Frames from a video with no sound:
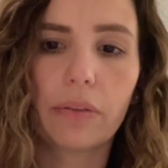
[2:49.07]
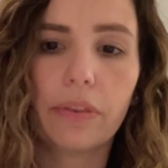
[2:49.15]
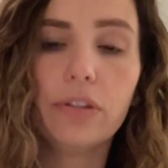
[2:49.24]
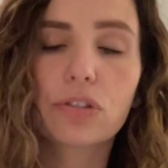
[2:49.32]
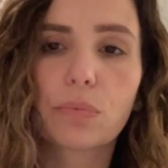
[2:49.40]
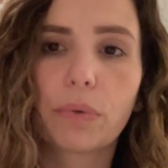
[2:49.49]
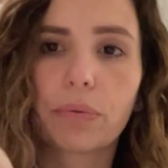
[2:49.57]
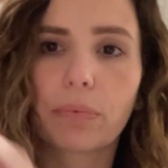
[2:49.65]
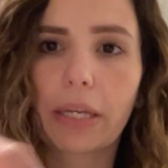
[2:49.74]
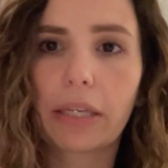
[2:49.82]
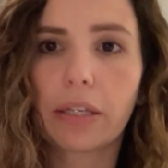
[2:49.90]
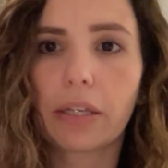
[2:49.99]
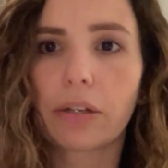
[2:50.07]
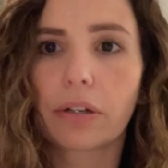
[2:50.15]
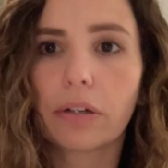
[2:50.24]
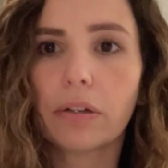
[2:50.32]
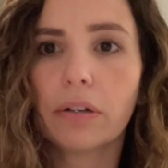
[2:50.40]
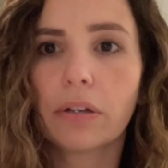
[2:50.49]
this one right
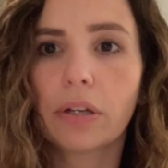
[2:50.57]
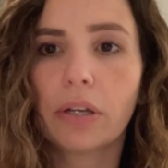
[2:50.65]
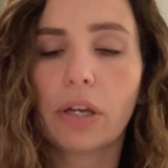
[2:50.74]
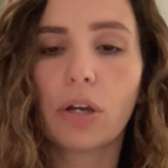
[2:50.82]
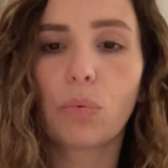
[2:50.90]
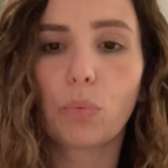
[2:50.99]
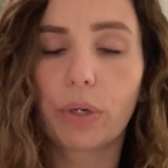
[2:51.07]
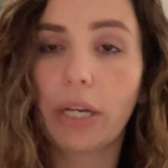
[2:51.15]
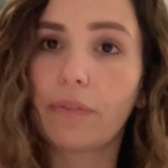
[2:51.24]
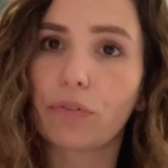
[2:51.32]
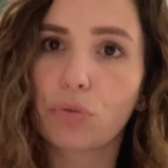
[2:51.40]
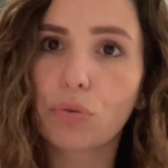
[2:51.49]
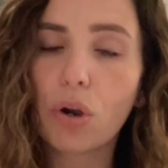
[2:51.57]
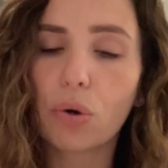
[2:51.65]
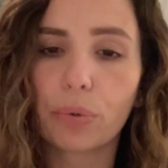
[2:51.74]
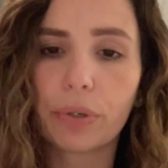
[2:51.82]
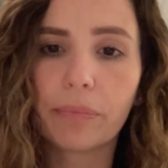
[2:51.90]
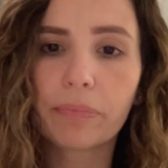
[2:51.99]
here, would have
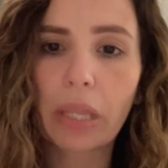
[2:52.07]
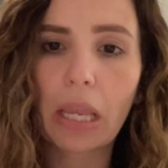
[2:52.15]
grown.